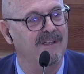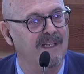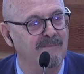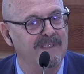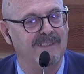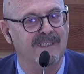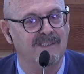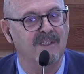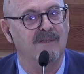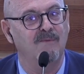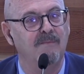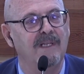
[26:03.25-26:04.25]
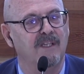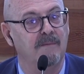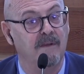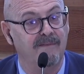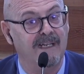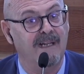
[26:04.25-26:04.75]
contests
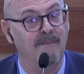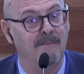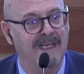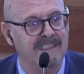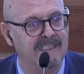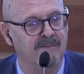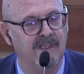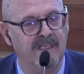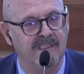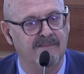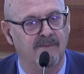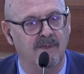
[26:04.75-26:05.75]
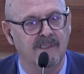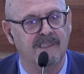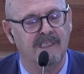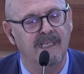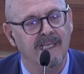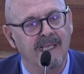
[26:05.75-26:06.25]
in the public uh,
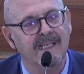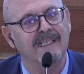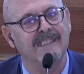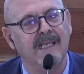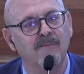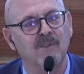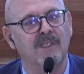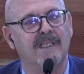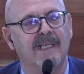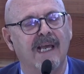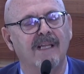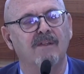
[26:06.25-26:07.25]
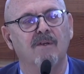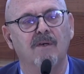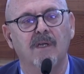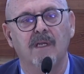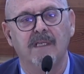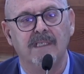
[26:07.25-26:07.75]
sector
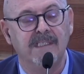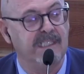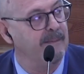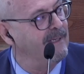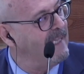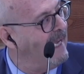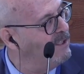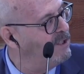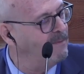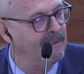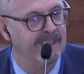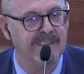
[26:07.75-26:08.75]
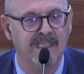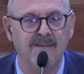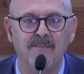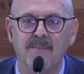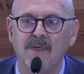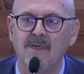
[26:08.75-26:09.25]
because
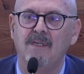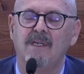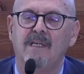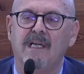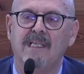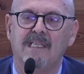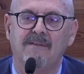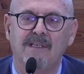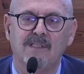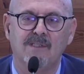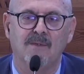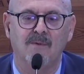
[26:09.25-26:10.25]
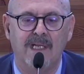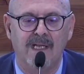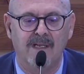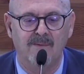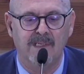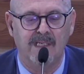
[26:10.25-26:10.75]
public servants uh,
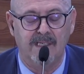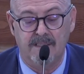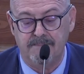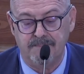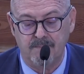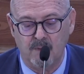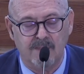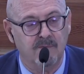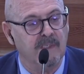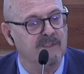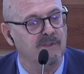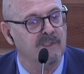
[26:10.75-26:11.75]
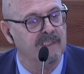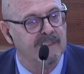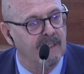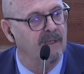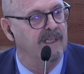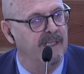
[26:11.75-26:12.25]
were in excess,
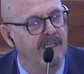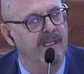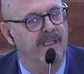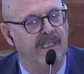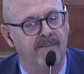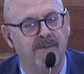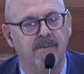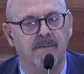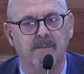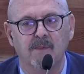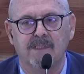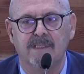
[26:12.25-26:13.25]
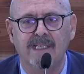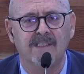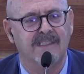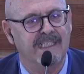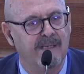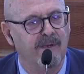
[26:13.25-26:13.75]
uh, but that was not the
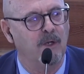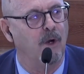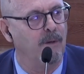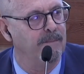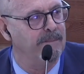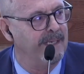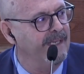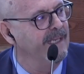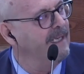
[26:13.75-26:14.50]
case, and now they're